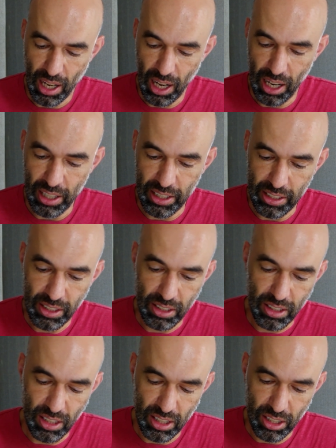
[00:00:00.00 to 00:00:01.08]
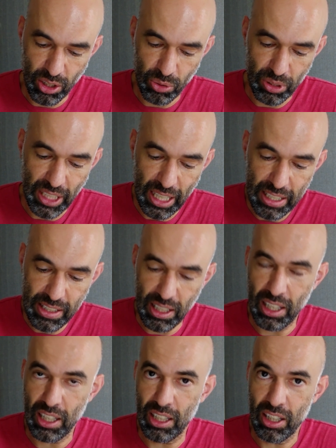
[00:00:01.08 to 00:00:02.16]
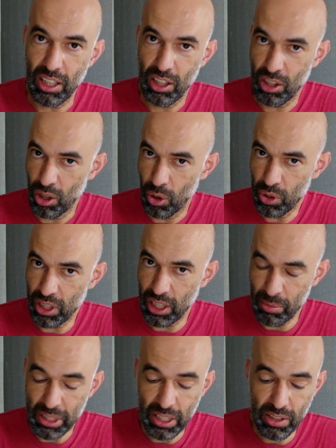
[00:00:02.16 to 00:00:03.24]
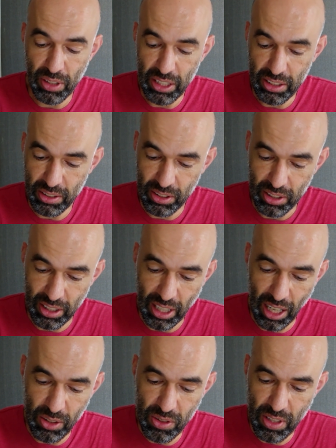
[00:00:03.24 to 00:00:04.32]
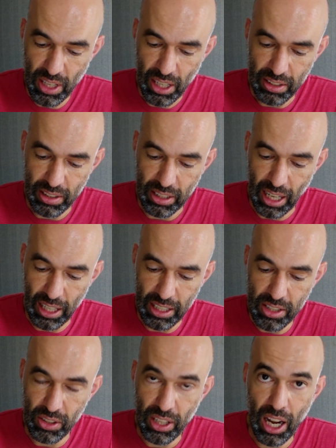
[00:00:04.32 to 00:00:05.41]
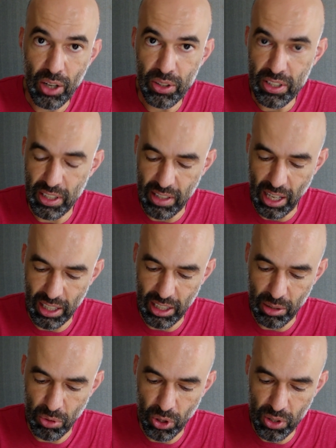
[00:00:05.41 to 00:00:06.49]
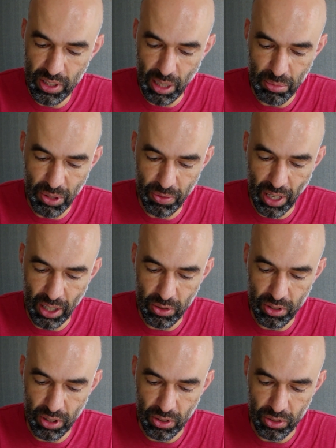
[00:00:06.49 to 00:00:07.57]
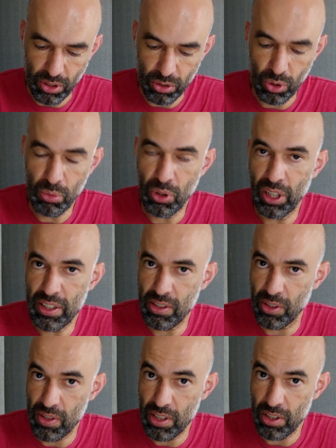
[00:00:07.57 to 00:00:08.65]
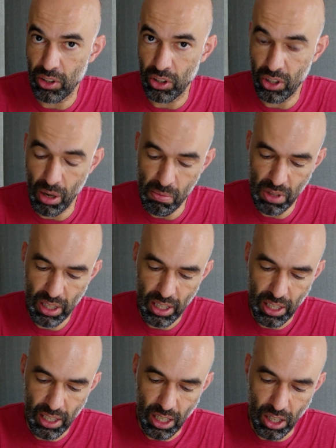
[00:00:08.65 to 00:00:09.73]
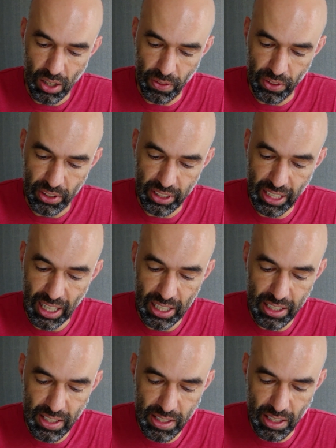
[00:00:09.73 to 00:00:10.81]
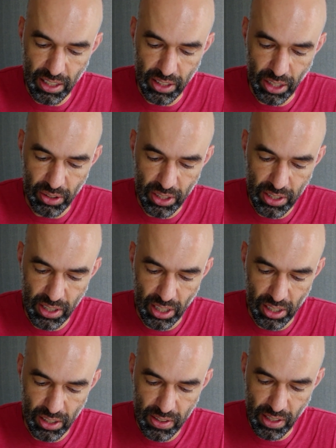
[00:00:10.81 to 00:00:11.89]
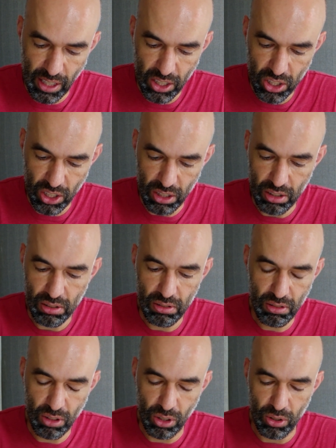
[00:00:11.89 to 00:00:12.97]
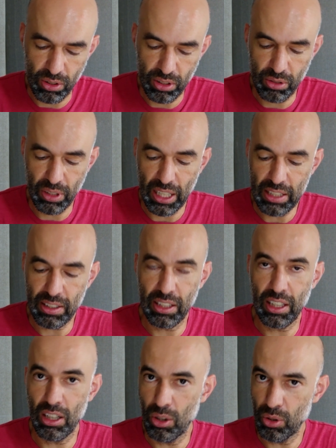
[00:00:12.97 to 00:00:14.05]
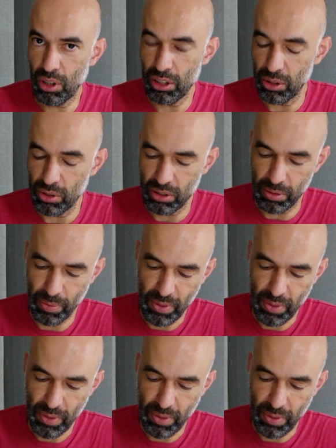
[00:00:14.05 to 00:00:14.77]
I create a local administrator account. The guides on how this exactly works can be found on the roomOS.cisco.com. on the guides, and there is a section called creating a local user.